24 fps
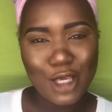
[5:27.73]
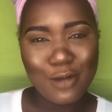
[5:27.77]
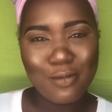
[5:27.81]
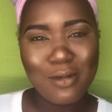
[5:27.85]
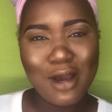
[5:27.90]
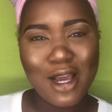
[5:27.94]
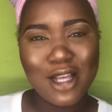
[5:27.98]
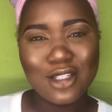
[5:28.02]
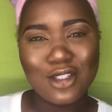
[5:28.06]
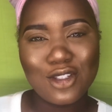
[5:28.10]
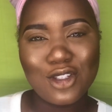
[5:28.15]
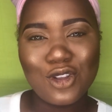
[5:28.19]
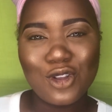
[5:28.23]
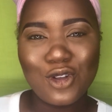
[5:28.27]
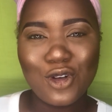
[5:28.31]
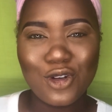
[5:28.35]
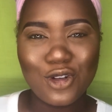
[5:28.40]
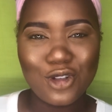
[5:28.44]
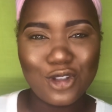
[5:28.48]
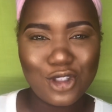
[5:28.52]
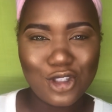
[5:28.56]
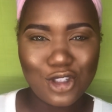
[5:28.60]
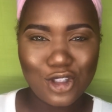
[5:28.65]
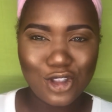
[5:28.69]
Man's
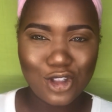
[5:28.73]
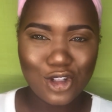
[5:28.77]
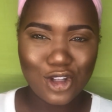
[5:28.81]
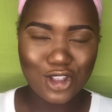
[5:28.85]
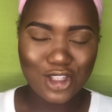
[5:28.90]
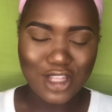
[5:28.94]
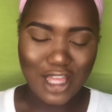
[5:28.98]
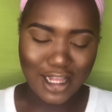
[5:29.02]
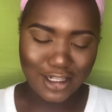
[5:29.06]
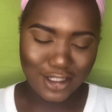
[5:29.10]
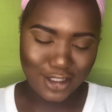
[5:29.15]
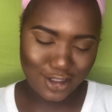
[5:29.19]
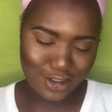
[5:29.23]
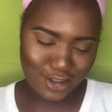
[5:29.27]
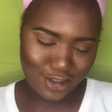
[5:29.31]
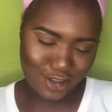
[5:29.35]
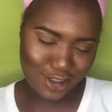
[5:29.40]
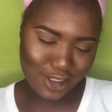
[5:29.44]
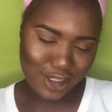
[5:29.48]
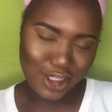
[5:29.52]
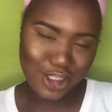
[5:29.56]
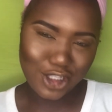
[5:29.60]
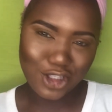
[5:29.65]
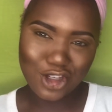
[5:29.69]
it's not
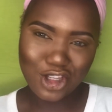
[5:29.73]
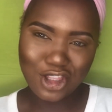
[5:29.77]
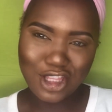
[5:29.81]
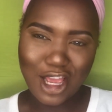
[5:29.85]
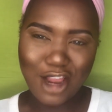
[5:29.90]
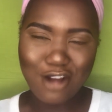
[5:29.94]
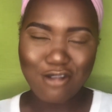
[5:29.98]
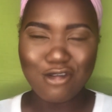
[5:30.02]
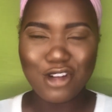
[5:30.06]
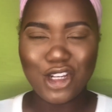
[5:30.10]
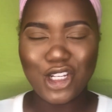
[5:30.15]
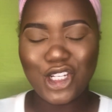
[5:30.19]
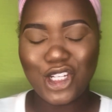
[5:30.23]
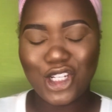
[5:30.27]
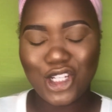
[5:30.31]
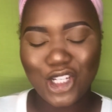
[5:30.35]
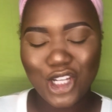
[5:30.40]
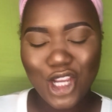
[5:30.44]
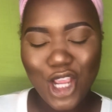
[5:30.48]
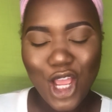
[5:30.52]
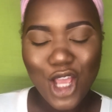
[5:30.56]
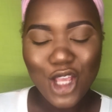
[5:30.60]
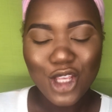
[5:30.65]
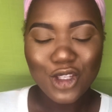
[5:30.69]
that
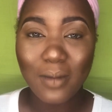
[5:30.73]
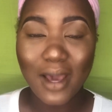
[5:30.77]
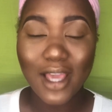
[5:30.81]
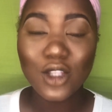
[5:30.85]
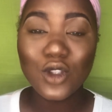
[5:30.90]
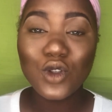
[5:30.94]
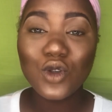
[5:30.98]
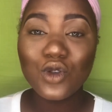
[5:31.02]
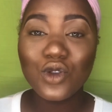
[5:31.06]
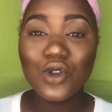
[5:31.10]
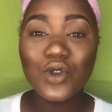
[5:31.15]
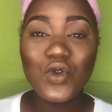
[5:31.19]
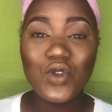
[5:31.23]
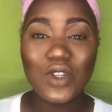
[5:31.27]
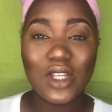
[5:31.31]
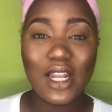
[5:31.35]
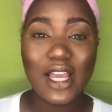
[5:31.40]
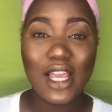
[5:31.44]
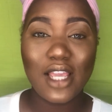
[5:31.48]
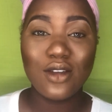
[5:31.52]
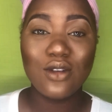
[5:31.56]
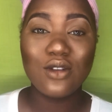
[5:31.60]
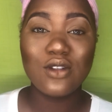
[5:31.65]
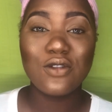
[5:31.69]
rich. My two tools that
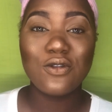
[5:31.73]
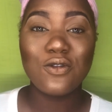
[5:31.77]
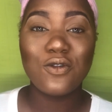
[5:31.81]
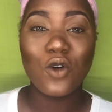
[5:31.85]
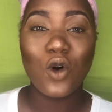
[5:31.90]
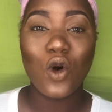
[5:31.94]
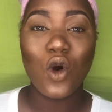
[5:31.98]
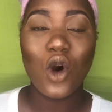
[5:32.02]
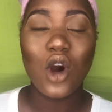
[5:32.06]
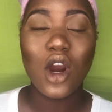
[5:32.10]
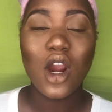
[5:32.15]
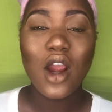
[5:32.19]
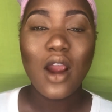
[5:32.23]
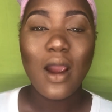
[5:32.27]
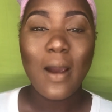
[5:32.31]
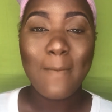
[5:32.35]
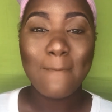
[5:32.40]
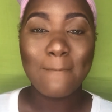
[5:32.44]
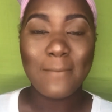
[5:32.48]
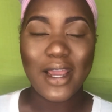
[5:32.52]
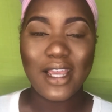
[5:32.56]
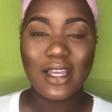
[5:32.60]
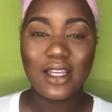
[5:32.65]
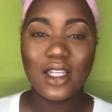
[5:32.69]
I use for
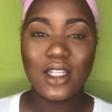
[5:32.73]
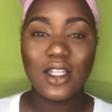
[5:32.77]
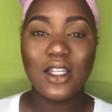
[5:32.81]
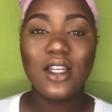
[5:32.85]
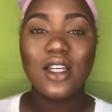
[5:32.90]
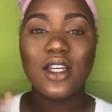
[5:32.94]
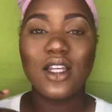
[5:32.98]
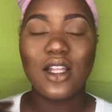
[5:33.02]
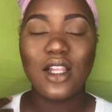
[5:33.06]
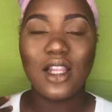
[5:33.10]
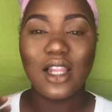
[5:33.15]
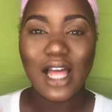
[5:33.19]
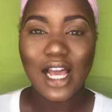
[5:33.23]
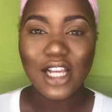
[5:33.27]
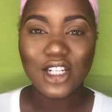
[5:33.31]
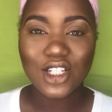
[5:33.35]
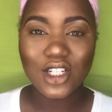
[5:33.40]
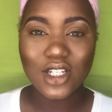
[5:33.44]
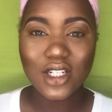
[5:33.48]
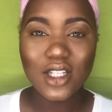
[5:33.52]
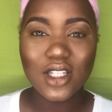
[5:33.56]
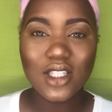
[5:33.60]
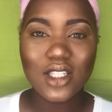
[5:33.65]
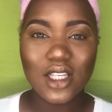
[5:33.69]
my
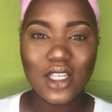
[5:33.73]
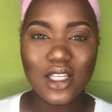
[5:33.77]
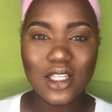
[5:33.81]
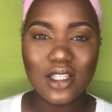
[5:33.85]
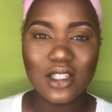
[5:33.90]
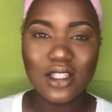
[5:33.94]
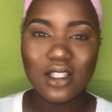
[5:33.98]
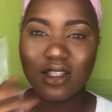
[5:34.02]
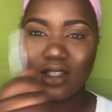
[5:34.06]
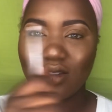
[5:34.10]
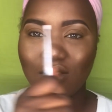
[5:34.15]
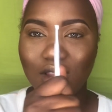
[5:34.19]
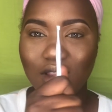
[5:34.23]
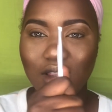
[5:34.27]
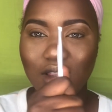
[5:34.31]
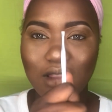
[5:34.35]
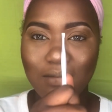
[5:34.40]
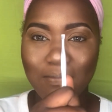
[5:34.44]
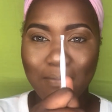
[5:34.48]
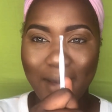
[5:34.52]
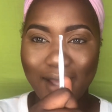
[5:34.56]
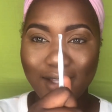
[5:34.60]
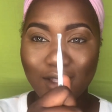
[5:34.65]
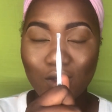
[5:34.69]
lashes is
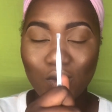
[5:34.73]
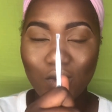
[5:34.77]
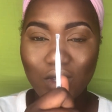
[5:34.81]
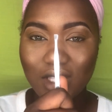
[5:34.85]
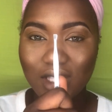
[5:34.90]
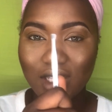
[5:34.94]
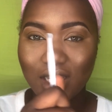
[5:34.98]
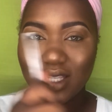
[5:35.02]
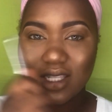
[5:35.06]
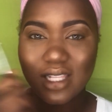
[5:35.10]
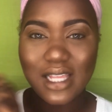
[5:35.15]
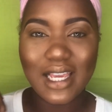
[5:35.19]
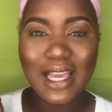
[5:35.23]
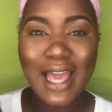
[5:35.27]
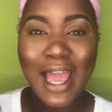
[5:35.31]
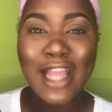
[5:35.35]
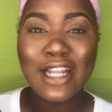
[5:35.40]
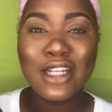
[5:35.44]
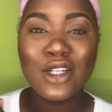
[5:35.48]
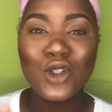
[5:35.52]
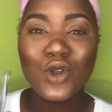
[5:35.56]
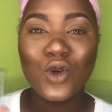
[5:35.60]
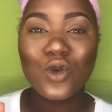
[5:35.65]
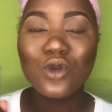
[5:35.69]
my tweezers. Like,
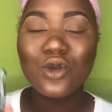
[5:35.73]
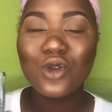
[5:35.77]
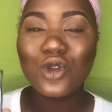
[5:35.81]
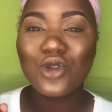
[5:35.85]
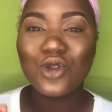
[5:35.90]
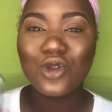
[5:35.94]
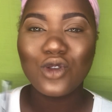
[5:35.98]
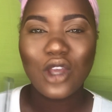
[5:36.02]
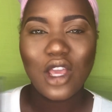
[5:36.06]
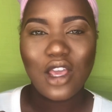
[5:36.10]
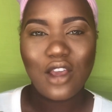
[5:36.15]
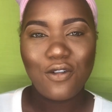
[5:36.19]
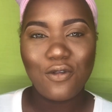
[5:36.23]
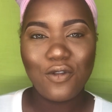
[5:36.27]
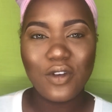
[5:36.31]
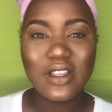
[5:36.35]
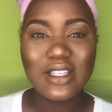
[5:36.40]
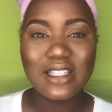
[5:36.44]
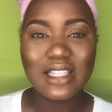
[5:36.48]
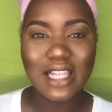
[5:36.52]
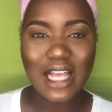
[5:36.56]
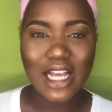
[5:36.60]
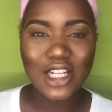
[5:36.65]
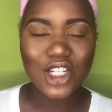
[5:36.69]
I don't
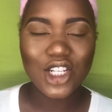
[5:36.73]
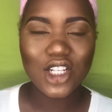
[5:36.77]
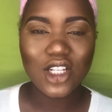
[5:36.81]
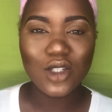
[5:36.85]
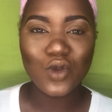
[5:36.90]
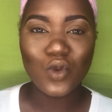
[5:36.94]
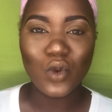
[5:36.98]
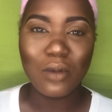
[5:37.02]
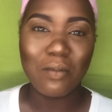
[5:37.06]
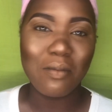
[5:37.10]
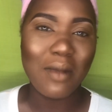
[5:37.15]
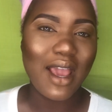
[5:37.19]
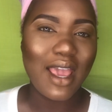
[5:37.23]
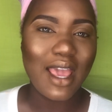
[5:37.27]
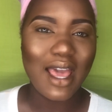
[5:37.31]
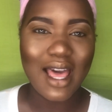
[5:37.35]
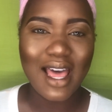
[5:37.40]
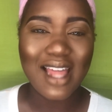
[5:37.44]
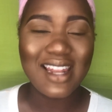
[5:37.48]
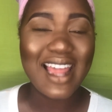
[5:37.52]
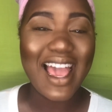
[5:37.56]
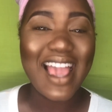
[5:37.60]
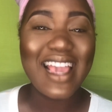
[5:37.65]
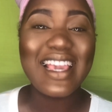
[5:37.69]
fix lashes with my
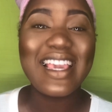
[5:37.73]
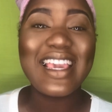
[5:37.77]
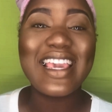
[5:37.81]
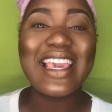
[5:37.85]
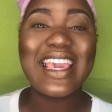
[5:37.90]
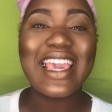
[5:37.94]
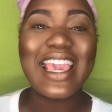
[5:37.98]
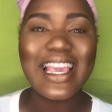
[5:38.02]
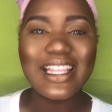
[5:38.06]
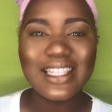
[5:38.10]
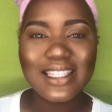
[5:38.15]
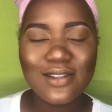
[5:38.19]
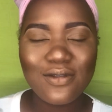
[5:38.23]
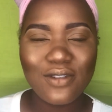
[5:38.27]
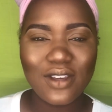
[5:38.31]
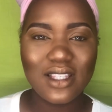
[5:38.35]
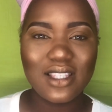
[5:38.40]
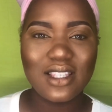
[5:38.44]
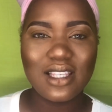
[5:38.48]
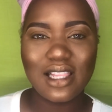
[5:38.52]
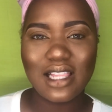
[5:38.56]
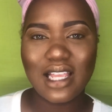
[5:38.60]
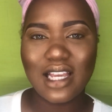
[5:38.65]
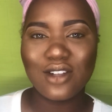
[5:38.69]
hand. I hate
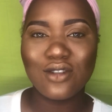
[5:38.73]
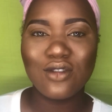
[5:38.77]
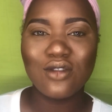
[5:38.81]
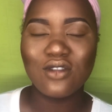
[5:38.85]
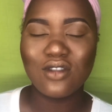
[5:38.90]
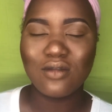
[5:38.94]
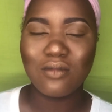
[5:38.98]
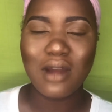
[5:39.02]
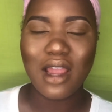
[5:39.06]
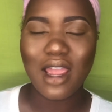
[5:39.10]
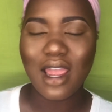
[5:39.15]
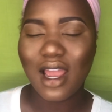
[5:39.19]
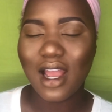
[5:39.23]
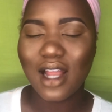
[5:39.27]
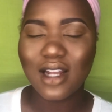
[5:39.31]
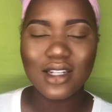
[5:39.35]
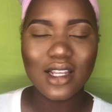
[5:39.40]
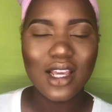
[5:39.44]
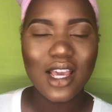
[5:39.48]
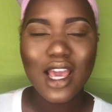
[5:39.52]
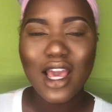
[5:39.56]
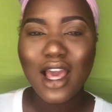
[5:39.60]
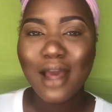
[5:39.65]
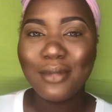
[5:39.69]
fixing lashes with my hand
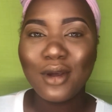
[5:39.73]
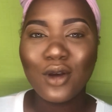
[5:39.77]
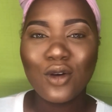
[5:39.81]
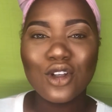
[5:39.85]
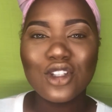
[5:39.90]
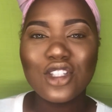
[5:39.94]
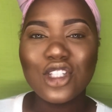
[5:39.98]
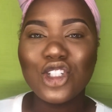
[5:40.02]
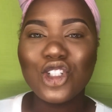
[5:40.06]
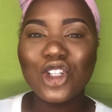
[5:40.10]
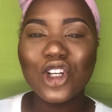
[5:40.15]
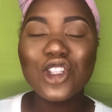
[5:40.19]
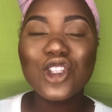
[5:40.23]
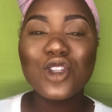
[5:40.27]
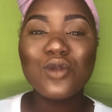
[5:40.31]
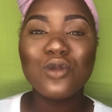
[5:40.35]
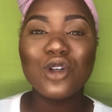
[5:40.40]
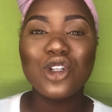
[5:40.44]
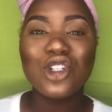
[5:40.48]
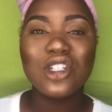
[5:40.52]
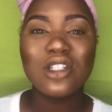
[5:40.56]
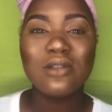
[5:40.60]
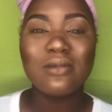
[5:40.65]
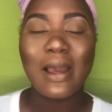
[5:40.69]
because it just
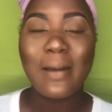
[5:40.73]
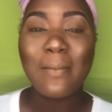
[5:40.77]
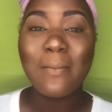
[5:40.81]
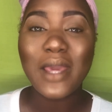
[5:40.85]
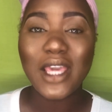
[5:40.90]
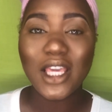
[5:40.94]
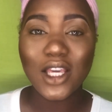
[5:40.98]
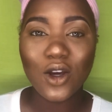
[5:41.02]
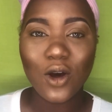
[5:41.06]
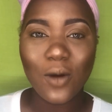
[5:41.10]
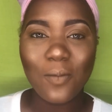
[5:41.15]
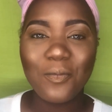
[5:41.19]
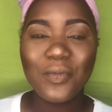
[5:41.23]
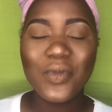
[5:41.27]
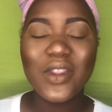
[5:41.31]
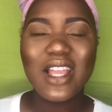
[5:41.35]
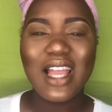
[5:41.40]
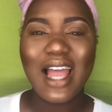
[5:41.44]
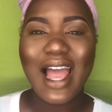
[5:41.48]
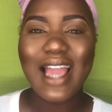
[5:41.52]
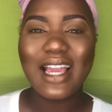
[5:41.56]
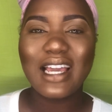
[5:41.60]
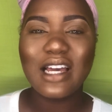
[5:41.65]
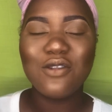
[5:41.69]
smudges my makeup.
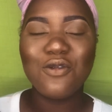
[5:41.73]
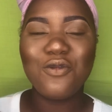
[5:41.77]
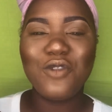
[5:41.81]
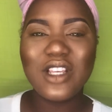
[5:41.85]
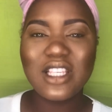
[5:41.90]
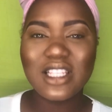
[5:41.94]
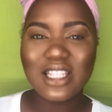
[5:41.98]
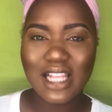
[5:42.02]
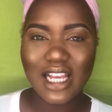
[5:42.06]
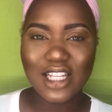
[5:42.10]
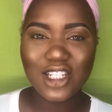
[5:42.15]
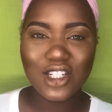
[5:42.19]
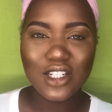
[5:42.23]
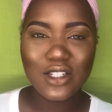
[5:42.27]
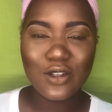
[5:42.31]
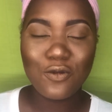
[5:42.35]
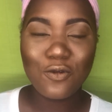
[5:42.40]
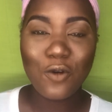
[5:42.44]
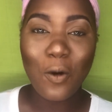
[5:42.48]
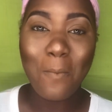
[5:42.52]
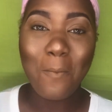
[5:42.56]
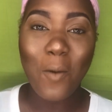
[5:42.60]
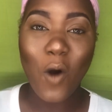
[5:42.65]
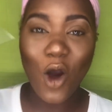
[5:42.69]
I can fix lashes
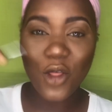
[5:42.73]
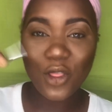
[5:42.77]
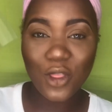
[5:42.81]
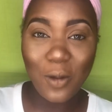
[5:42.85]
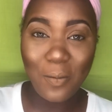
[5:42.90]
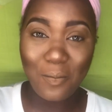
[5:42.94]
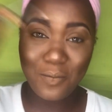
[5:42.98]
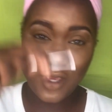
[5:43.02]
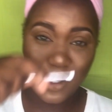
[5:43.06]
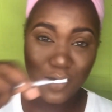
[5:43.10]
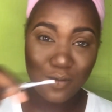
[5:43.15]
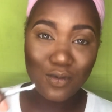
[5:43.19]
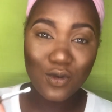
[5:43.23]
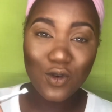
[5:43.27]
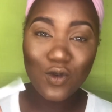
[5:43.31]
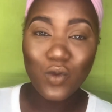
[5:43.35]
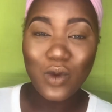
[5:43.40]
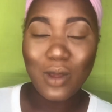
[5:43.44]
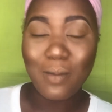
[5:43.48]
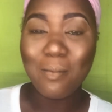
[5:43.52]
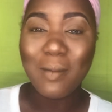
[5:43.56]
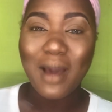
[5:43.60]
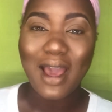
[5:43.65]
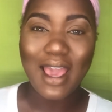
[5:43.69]
for other people
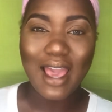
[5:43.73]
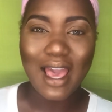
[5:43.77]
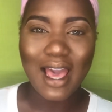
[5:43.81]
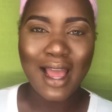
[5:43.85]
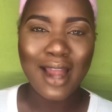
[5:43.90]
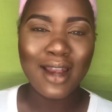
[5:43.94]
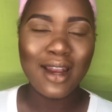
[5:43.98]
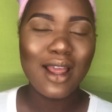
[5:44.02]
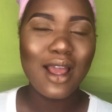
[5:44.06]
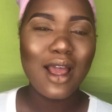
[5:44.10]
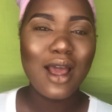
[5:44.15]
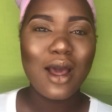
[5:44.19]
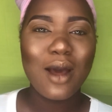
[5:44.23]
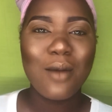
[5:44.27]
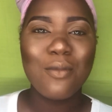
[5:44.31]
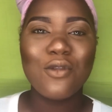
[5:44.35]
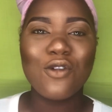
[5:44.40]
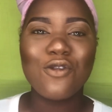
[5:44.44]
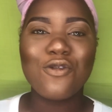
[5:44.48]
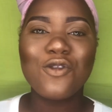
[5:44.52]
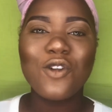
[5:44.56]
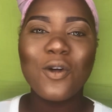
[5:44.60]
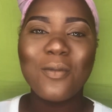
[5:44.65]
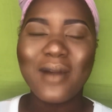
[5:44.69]
with my hand,
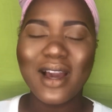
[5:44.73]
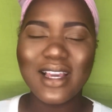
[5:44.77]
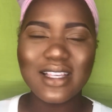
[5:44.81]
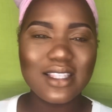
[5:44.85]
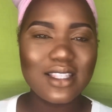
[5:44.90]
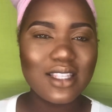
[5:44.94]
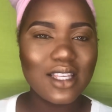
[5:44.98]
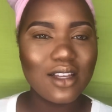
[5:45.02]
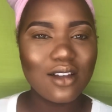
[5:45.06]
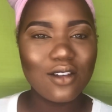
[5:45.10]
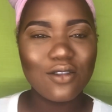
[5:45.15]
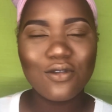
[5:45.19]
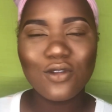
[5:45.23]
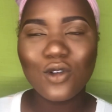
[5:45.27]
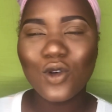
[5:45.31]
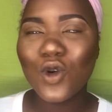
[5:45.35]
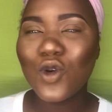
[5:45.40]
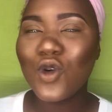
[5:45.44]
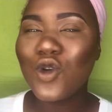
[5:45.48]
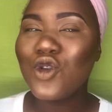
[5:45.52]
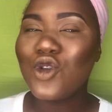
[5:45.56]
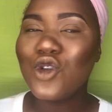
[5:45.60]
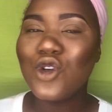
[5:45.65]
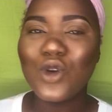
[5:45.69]
but for myself,
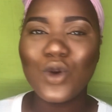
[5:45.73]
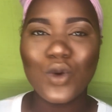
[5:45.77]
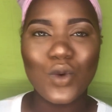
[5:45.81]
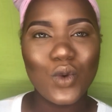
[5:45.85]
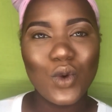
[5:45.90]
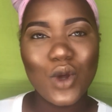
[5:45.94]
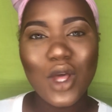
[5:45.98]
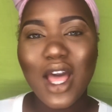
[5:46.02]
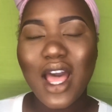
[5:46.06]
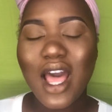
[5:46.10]
oh no.